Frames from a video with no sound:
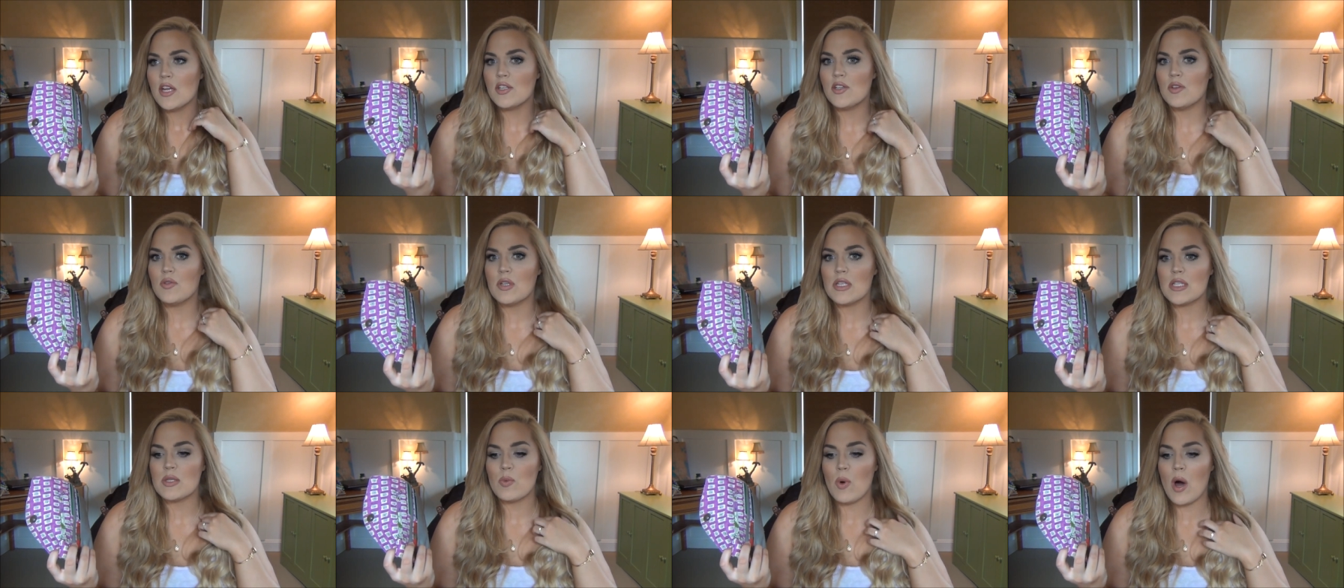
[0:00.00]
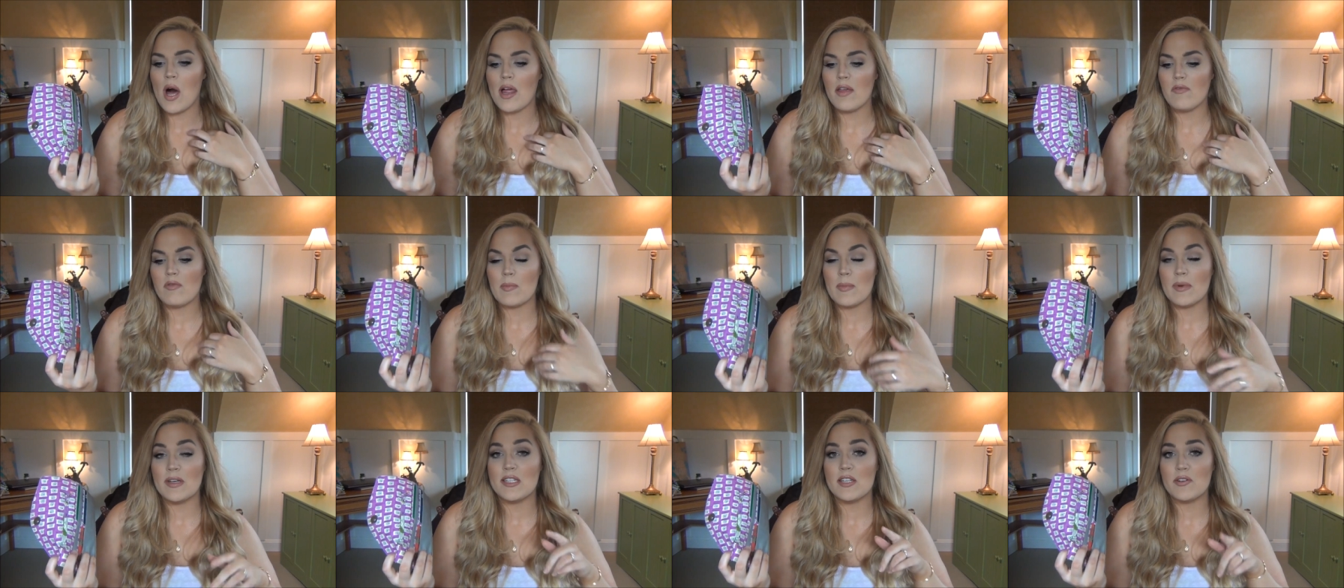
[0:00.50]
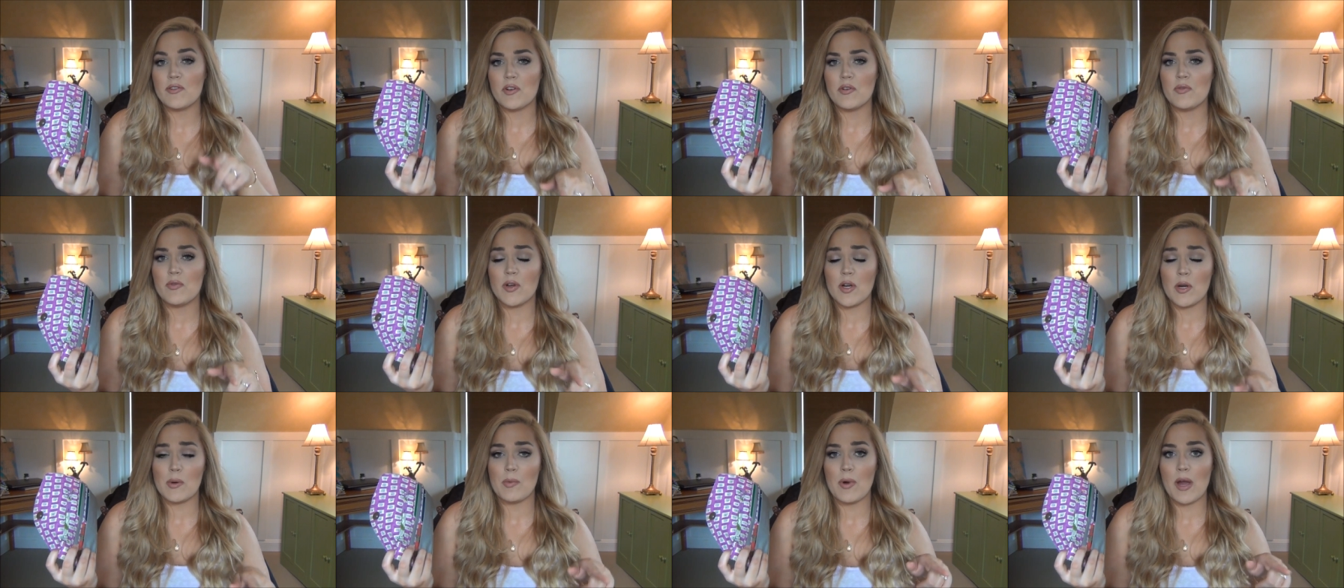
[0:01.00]
to this wallet from a different
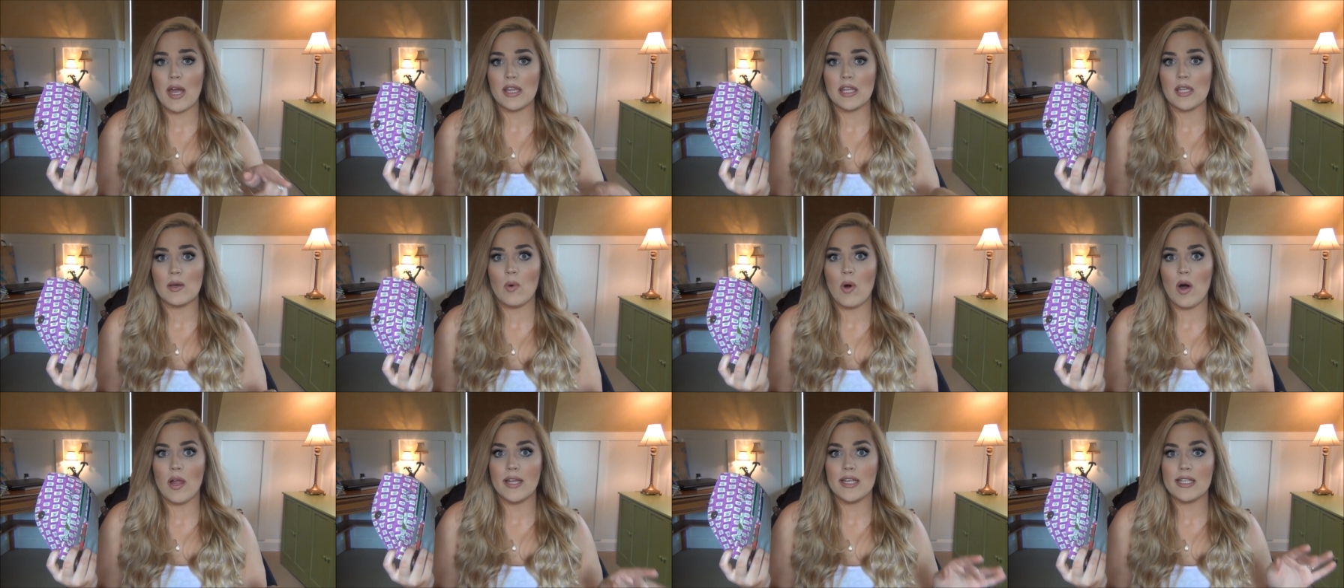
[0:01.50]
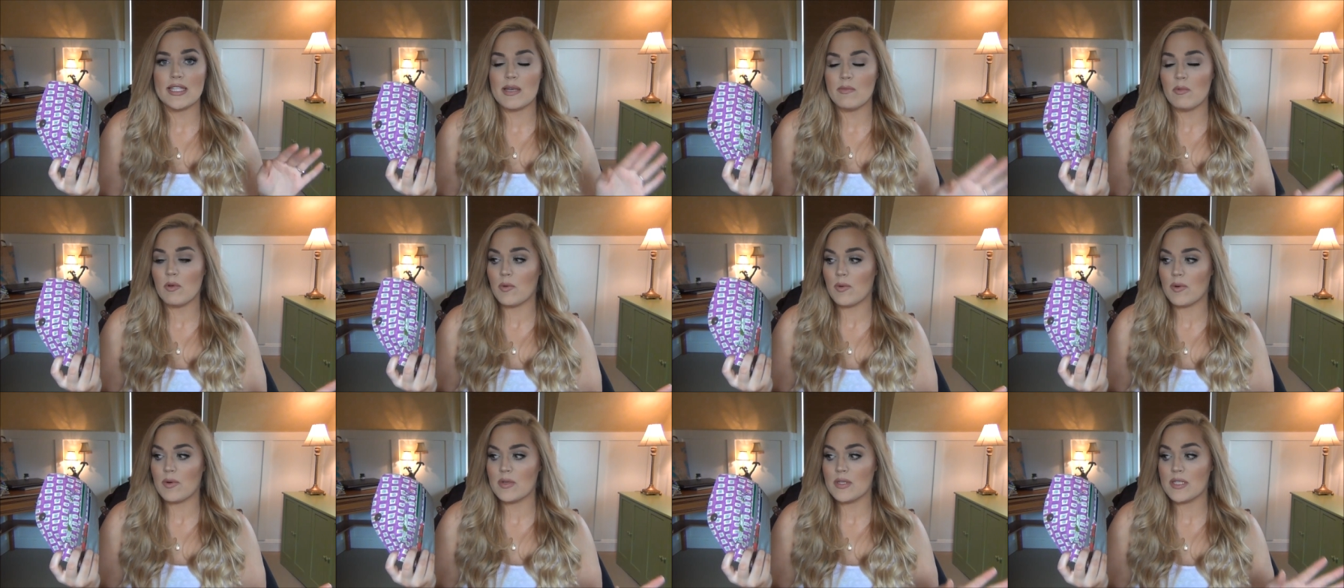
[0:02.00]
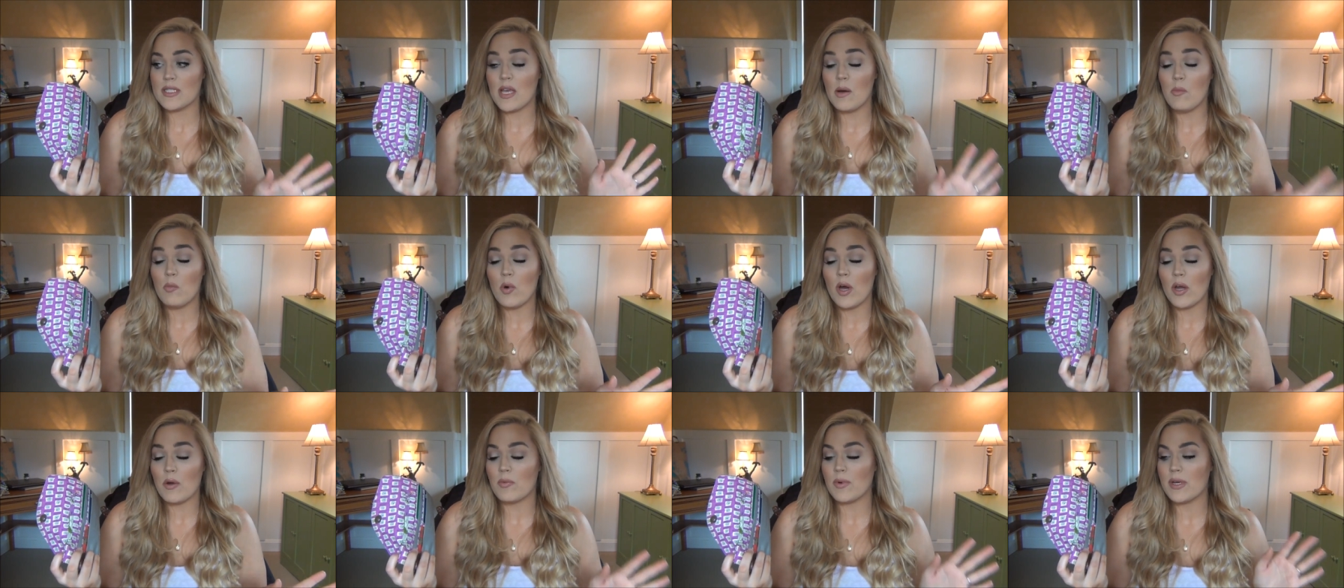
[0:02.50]
Vera Bradley wallet
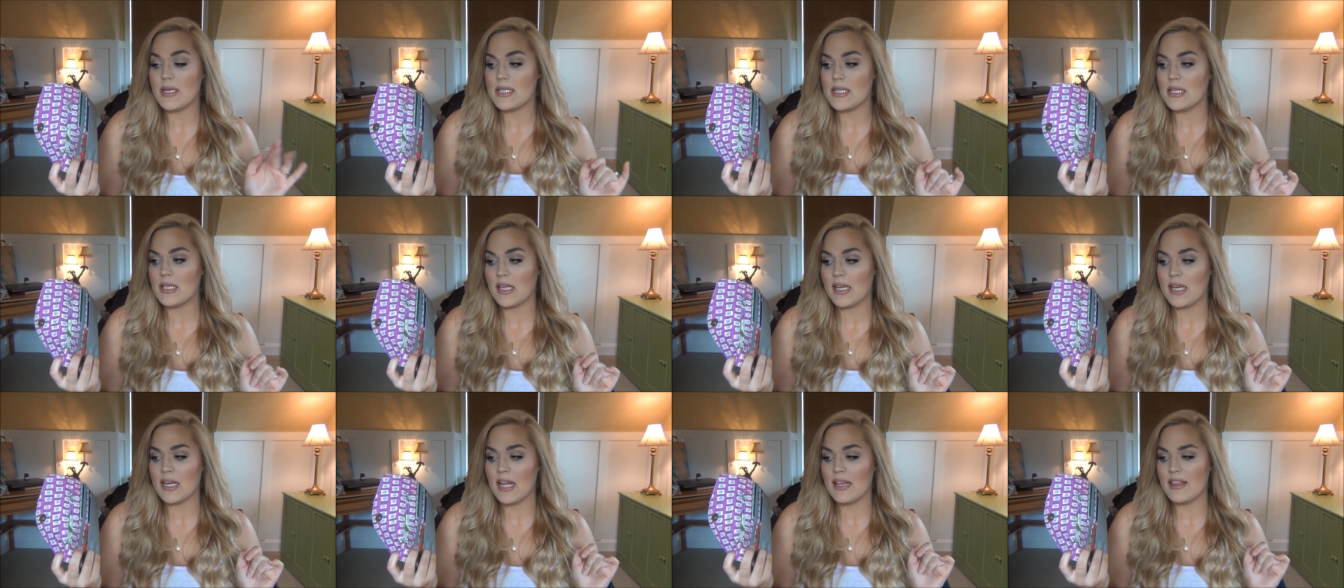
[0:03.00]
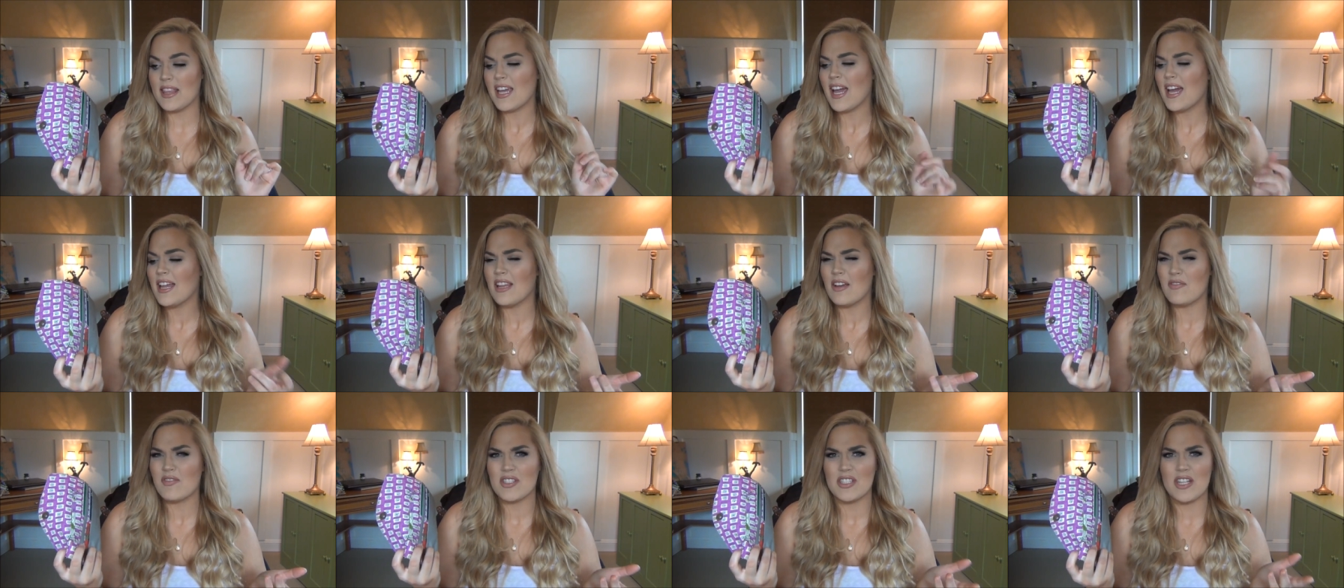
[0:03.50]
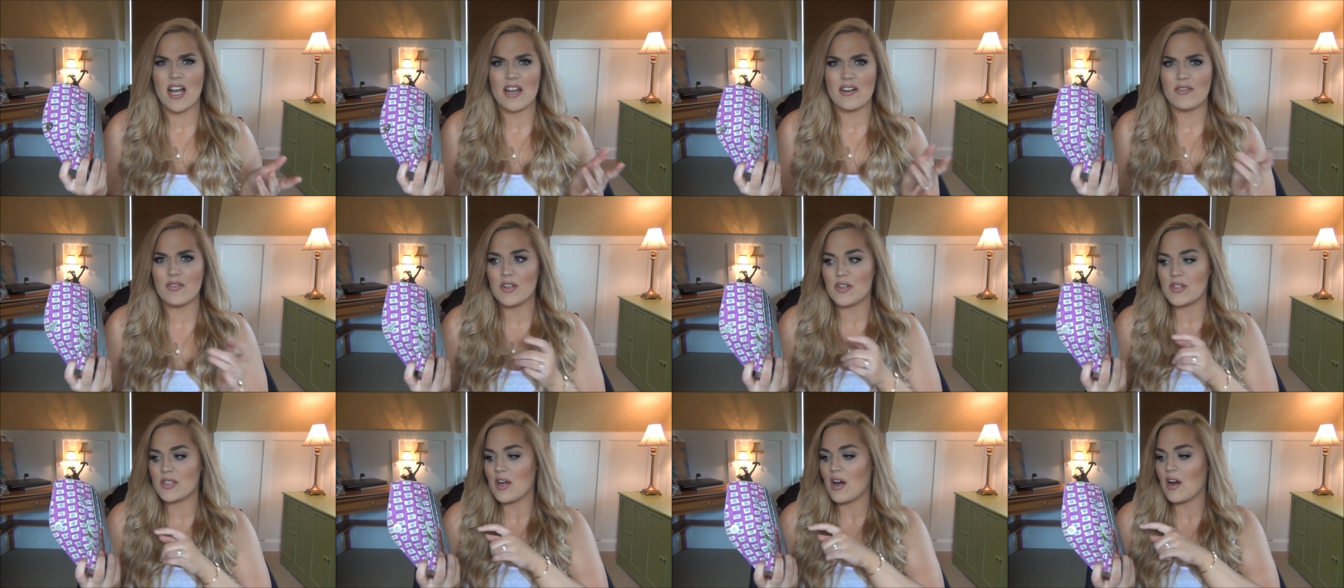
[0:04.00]
somewhat recently, and I think I left a lot of
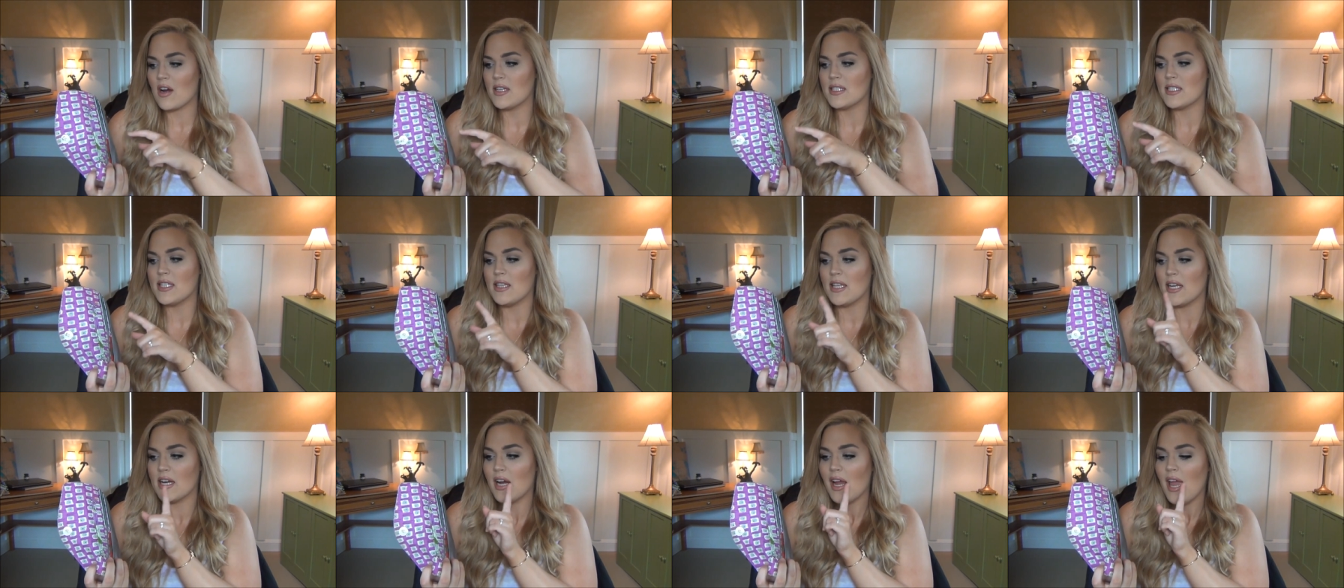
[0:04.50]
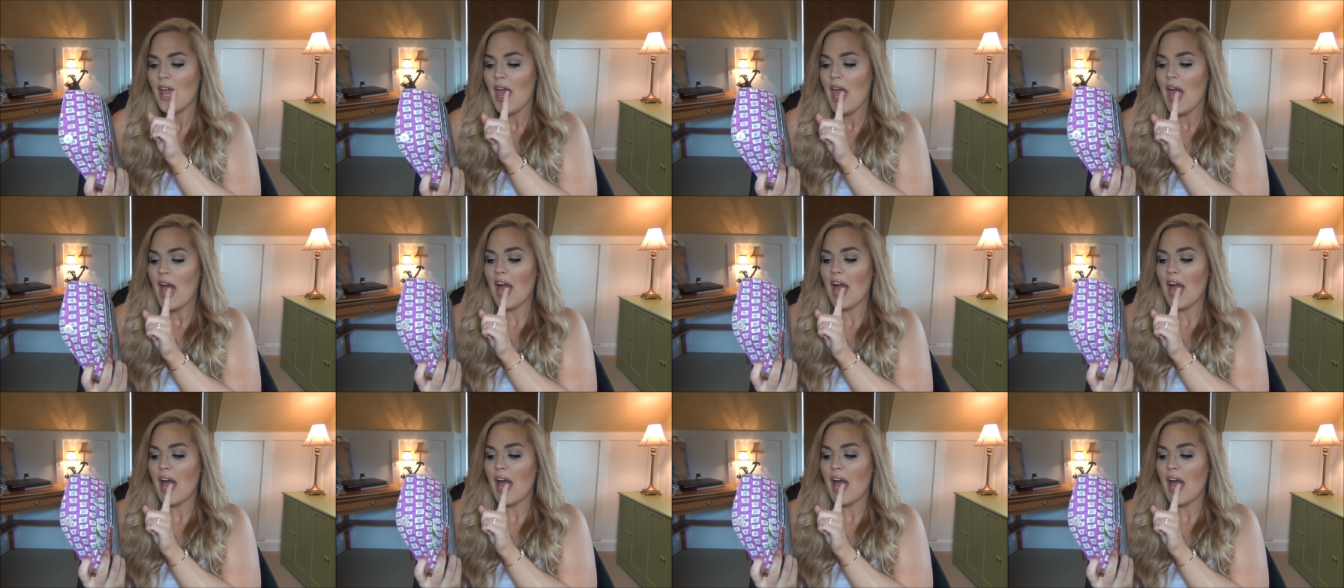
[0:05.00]
those cards in there.